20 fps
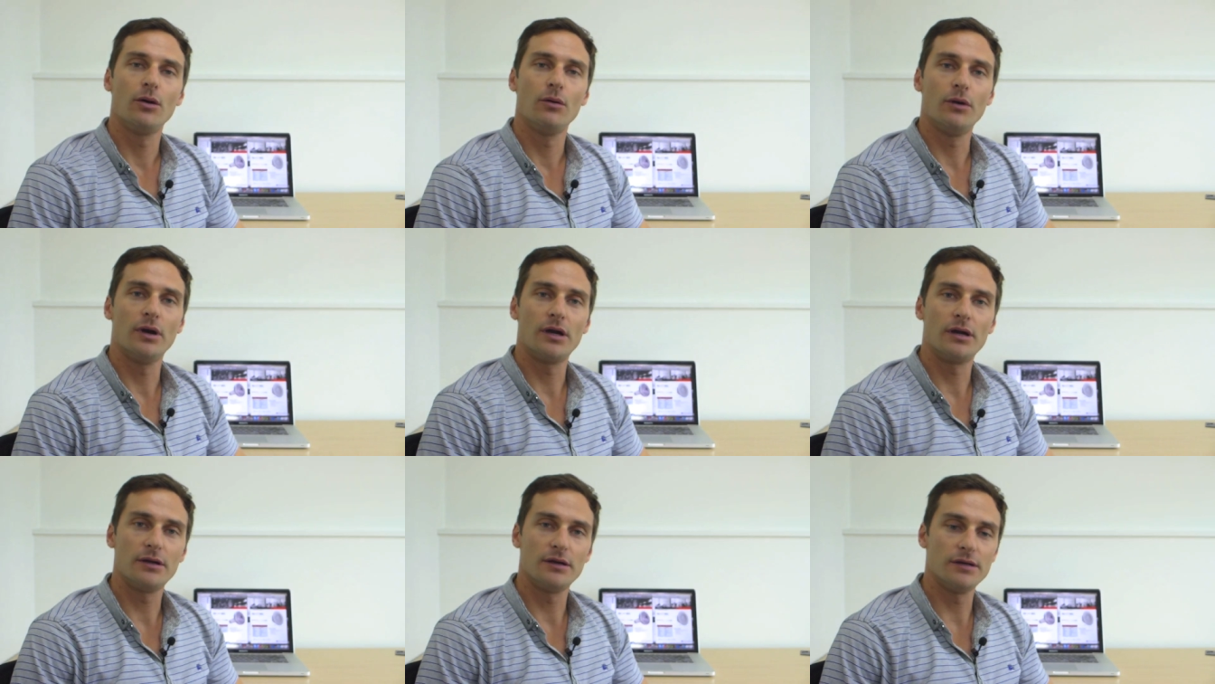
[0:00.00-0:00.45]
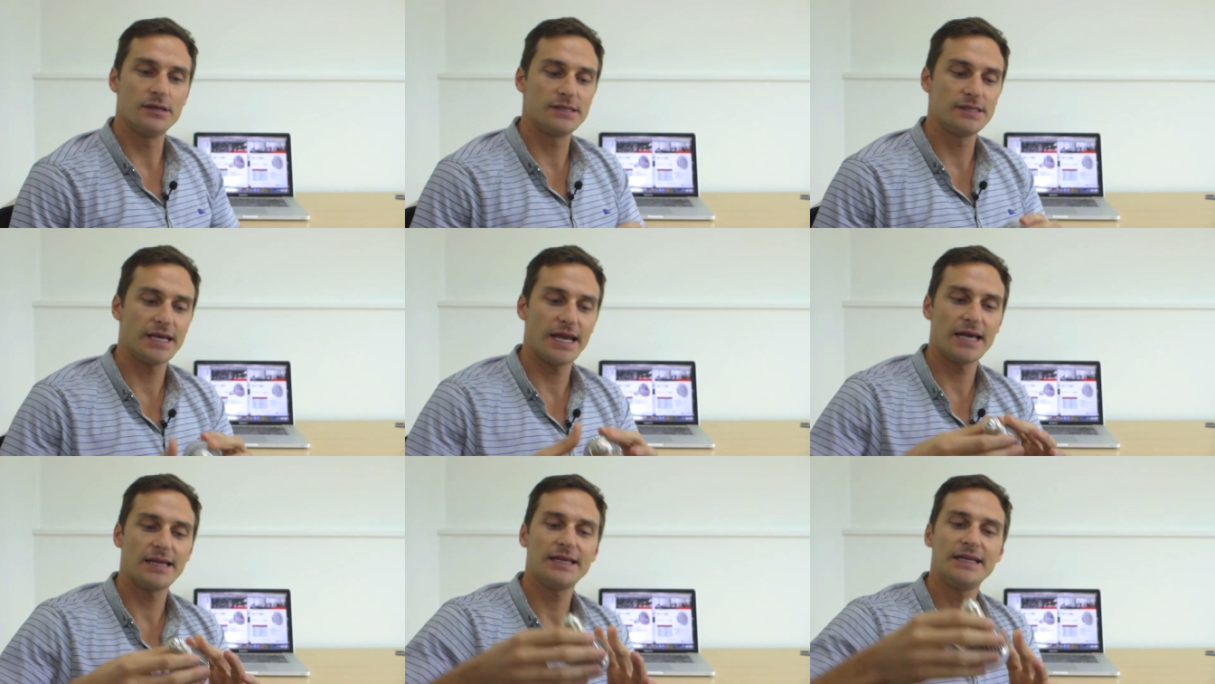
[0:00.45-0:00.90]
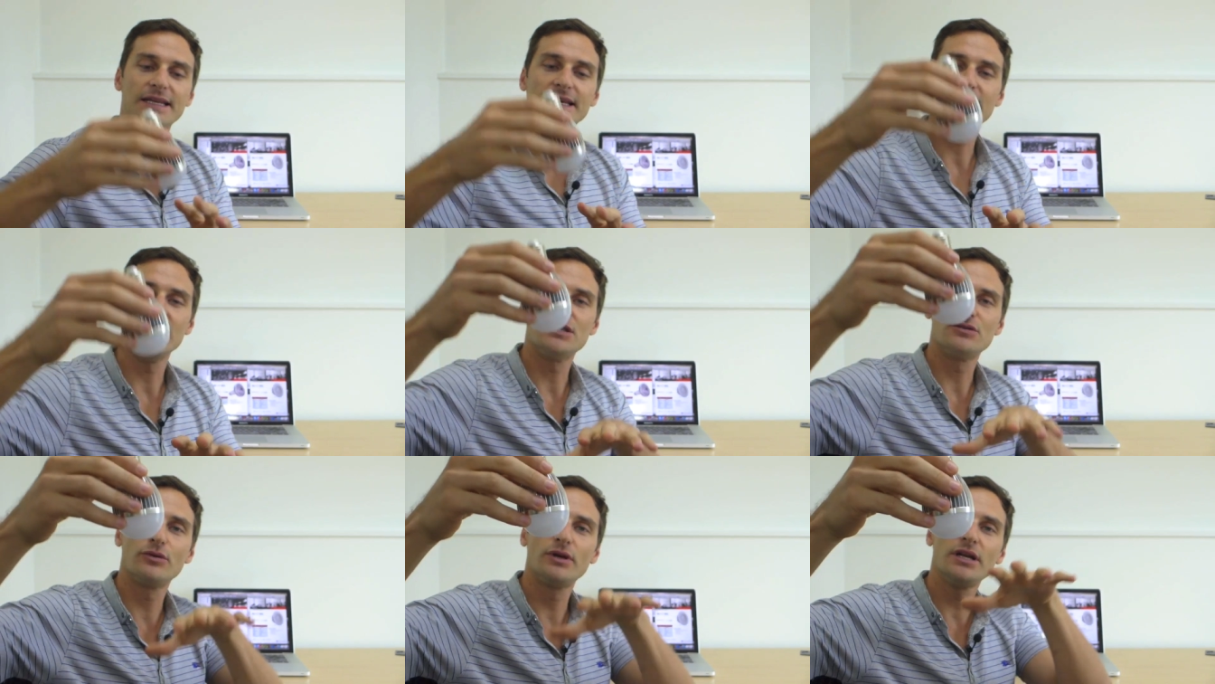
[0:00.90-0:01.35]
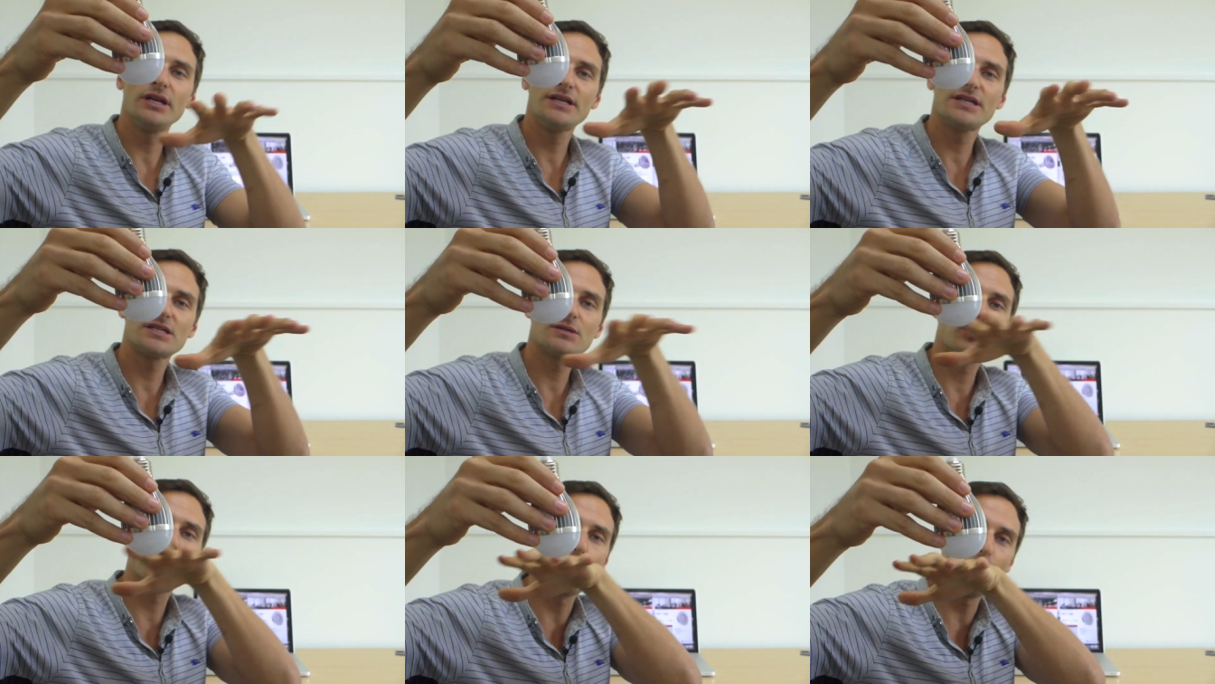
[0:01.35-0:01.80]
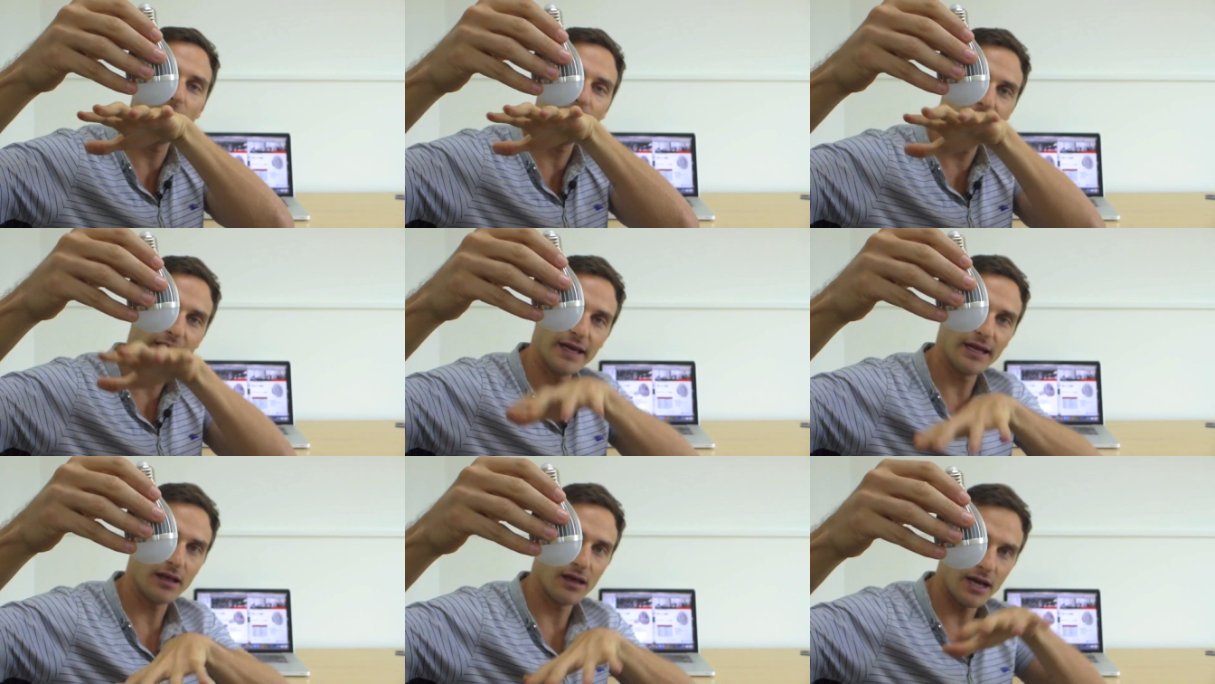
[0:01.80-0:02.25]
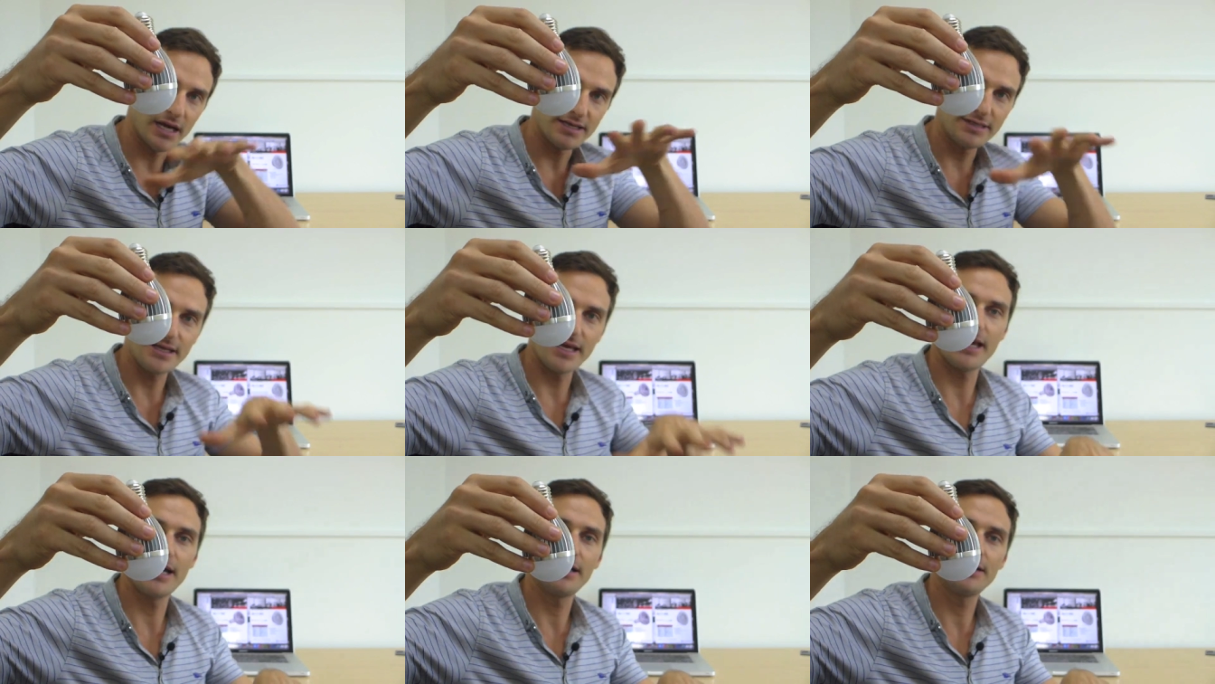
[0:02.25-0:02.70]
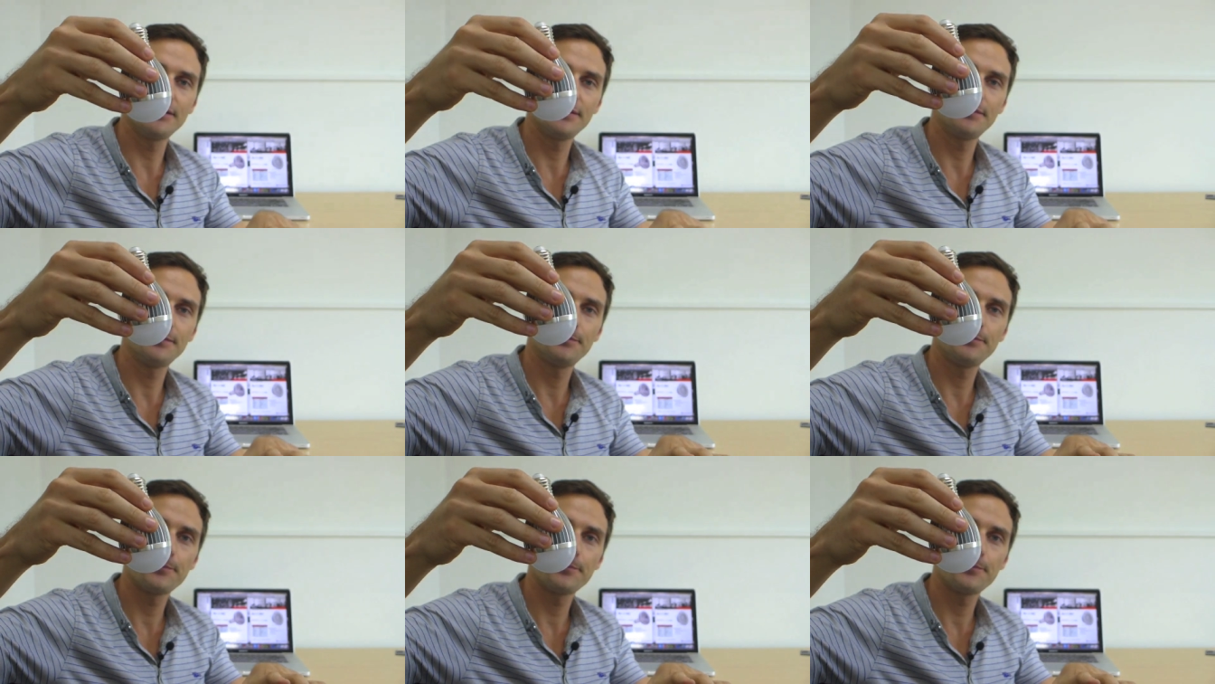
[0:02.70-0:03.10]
whereas LEDs really just point their light down.